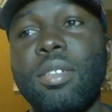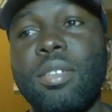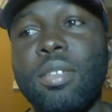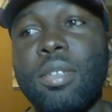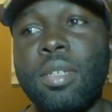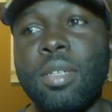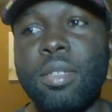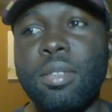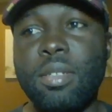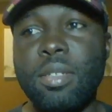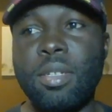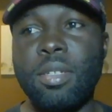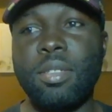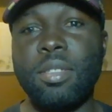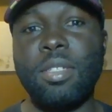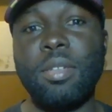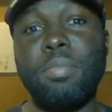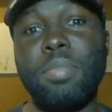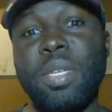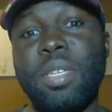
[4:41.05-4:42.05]

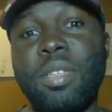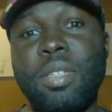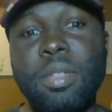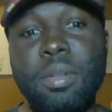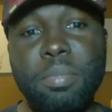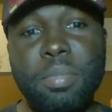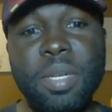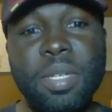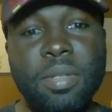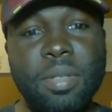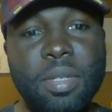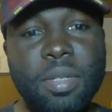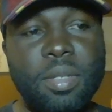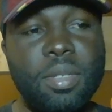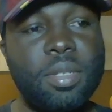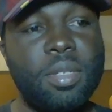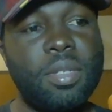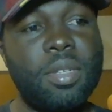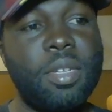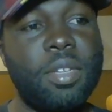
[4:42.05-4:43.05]
to be in the business,